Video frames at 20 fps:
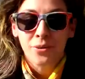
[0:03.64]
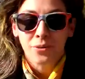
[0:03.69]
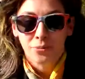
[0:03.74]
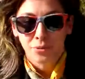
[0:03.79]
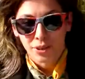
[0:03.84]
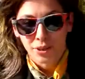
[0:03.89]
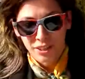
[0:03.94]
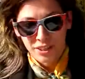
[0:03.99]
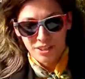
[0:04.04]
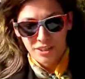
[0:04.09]

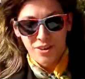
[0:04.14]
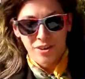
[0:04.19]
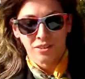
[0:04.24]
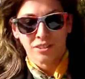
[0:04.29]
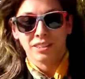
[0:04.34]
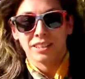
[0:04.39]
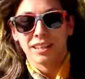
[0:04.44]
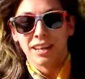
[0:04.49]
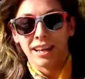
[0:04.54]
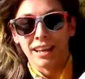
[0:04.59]
We're going to talk
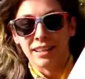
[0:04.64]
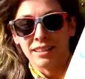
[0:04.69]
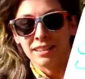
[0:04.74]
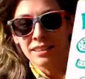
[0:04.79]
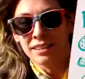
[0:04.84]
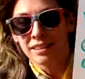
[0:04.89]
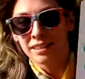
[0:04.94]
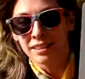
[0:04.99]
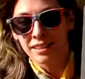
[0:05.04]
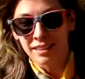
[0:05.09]
today
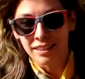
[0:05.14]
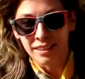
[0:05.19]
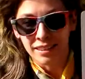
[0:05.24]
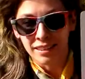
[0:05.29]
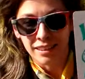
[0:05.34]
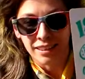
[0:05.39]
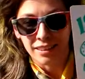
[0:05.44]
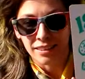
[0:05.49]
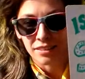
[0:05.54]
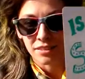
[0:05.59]

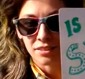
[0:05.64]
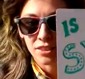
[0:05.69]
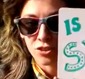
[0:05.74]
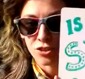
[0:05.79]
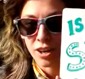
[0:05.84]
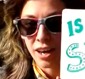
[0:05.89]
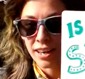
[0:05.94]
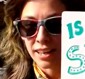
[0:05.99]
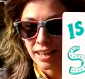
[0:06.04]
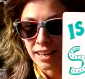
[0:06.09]
to
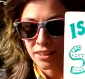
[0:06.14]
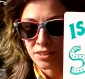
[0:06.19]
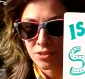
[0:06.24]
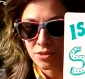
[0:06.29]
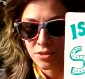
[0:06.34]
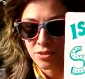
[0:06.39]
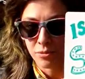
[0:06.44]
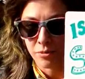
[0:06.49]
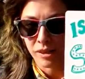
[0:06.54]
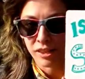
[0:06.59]
try to answer
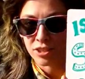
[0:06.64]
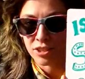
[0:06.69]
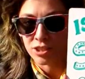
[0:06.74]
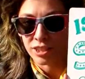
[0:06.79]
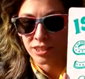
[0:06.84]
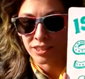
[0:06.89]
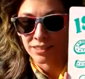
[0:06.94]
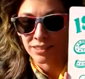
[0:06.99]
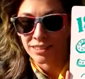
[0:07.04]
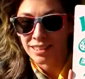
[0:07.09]
the
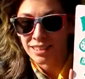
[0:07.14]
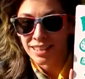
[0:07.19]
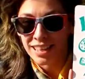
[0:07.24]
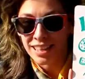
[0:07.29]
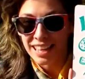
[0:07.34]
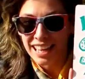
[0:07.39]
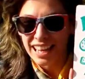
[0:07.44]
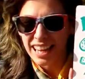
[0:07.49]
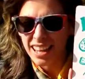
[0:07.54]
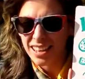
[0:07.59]
question,
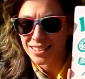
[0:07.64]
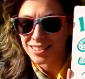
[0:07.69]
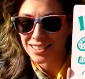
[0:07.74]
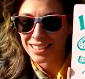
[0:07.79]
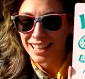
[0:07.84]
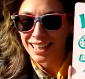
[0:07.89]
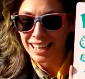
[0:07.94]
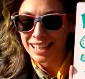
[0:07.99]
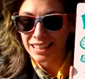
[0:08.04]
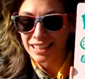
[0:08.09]
is
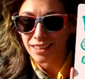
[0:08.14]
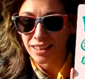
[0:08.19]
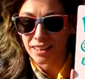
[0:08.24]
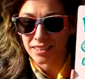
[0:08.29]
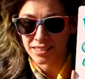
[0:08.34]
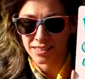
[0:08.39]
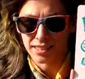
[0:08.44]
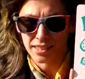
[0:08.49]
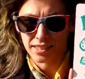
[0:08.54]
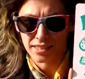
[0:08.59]
it a
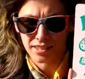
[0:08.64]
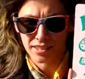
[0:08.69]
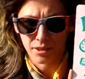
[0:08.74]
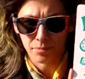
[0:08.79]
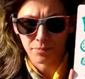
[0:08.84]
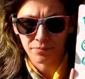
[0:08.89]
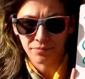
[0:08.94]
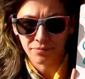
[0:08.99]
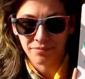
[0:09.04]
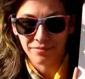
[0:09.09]
system?
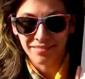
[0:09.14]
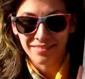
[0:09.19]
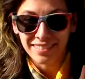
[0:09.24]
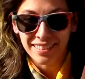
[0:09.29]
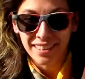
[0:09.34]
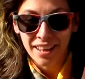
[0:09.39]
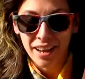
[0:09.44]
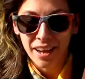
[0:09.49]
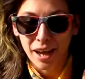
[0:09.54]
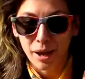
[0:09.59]

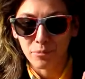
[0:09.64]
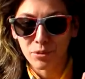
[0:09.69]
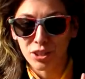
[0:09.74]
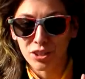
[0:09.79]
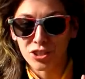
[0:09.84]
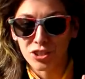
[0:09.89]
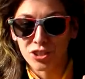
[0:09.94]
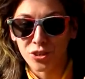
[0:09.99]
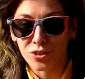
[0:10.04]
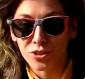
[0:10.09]
I'm going
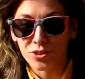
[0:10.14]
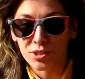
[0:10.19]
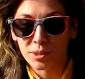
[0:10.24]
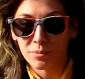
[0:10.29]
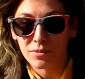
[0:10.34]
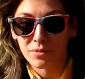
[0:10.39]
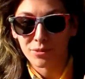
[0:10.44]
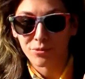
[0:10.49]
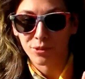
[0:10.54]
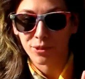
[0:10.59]
to show you
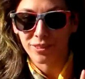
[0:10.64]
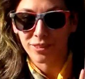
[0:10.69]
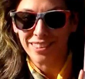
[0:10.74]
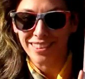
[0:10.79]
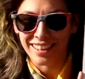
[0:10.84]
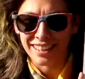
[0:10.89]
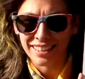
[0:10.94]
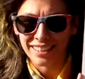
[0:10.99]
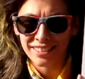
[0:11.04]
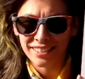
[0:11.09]
some different
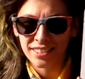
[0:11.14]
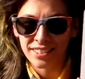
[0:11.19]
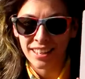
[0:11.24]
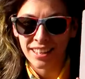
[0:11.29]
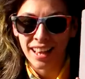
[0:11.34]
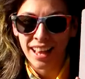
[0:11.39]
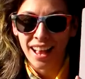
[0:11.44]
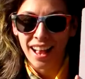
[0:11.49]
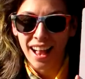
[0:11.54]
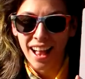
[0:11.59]
things,
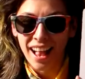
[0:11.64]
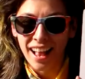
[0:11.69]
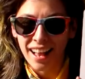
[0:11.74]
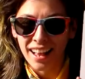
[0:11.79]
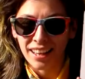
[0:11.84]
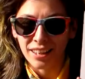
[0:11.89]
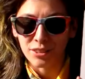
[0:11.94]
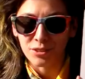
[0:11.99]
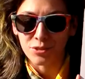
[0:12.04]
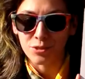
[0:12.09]

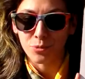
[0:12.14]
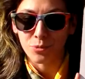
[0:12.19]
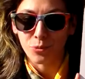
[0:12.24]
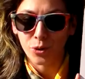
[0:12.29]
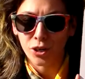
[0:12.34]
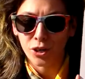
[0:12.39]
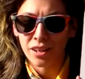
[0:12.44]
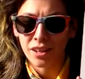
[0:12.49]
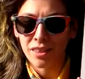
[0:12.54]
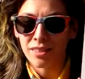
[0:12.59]
and
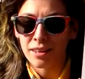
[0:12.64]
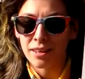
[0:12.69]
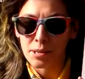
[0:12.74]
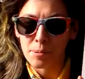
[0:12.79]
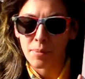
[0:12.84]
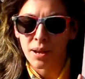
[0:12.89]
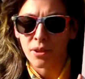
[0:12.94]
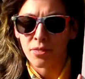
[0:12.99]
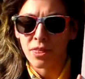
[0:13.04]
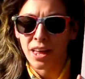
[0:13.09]
we're going to think
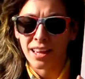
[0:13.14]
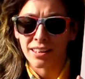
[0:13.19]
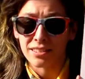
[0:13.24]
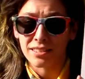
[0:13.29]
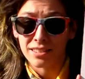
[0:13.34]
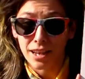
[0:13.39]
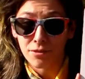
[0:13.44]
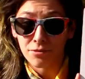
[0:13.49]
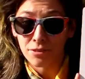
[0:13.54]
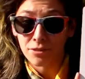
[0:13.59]
about that
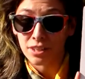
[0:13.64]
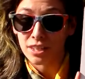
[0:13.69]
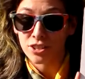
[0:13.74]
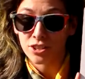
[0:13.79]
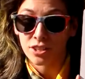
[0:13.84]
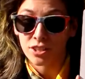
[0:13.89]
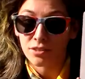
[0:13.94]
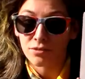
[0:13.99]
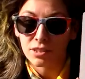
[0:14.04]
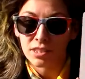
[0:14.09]

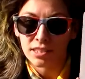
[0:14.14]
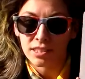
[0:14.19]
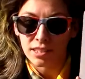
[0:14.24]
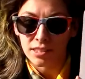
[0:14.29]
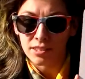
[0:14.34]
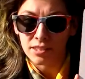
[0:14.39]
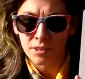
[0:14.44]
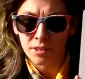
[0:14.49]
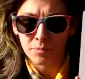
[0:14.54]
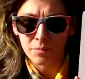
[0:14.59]
definition of a
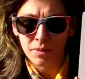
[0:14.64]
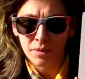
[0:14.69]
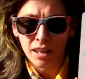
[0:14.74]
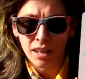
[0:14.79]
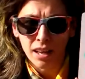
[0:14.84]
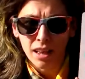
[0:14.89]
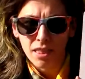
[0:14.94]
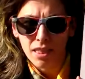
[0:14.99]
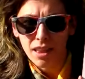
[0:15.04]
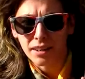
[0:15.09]
system,
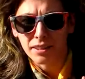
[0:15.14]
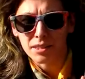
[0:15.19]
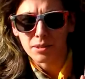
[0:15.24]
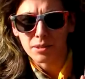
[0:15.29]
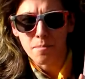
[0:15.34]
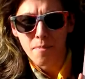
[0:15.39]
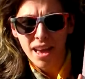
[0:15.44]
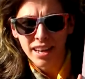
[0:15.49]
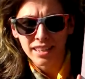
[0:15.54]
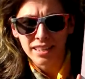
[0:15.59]
that it's
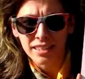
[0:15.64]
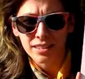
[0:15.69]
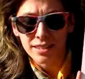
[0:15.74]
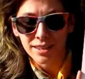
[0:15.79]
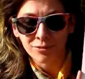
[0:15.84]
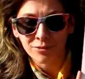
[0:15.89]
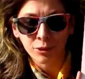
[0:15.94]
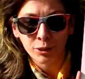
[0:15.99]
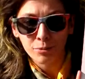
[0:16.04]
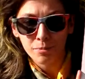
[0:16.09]
many
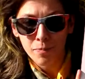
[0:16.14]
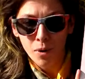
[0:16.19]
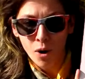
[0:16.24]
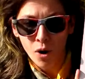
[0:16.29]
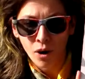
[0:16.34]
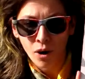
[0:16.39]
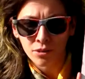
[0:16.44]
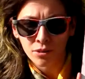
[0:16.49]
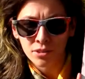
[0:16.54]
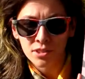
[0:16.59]
different
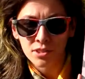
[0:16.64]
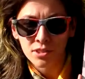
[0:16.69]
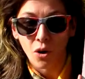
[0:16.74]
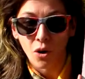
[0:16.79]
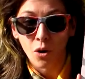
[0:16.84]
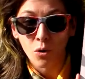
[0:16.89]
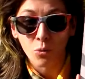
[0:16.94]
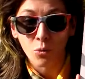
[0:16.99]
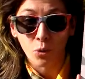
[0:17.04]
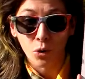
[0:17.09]
parts
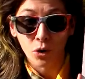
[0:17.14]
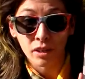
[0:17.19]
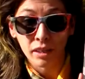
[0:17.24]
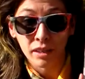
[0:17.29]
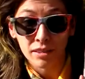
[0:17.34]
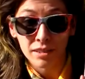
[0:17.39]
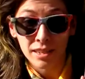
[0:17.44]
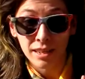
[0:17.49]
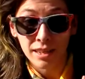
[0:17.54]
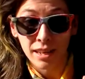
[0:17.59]
all working
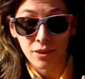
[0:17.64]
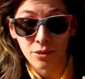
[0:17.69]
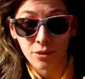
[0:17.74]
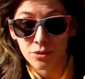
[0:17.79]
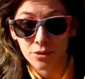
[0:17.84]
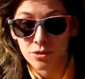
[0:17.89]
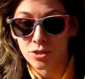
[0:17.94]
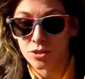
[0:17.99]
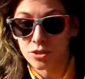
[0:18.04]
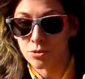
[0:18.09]
together
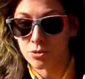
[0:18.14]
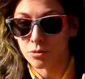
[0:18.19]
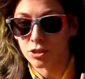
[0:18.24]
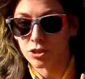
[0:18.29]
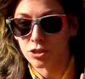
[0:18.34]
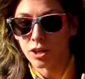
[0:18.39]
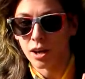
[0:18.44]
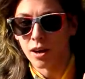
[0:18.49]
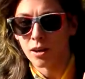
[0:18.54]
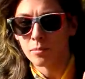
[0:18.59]
to do a
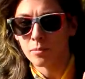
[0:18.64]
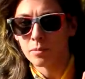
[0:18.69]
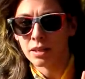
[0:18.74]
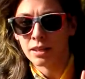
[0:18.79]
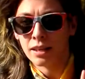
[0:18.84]
job.